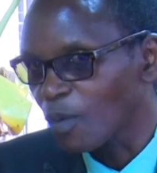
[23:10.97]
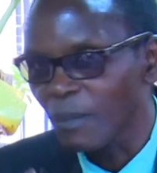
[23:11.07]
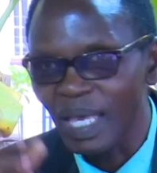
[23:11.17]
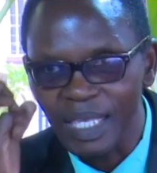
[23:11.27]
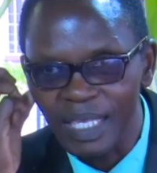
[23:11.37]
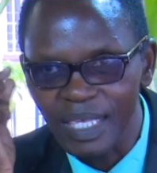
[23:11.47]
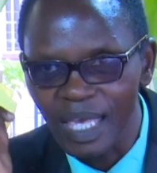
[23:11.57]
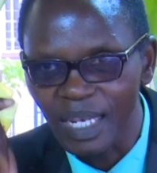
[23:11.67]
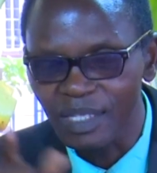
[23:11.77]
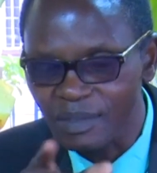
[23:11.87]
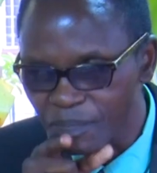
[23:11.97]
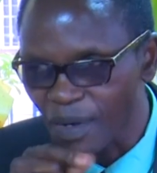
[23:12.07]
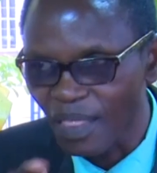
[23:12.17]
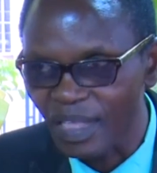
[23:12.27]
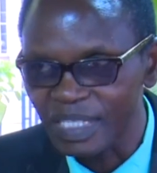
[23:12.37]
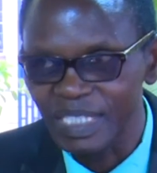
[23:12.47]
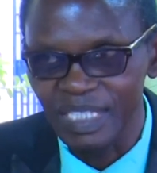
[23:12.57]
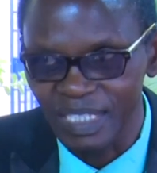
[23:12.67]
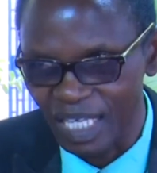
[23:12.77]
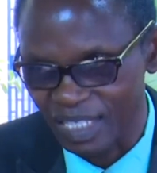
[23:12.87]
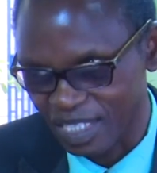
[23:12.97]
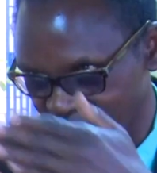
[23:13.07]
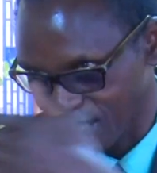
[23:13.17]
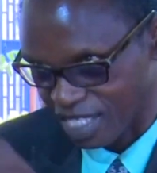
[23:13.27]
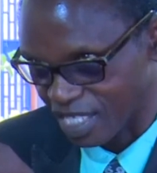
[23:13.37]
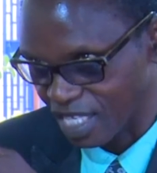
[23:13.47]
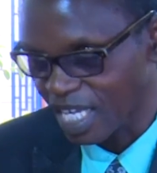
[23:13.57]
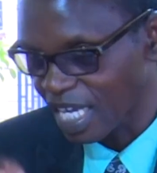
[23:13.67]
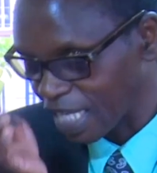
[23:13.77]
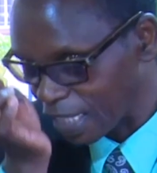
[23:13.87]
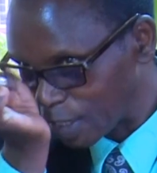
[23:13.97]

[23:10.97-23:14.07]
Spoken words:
could focus on my hearing siblings,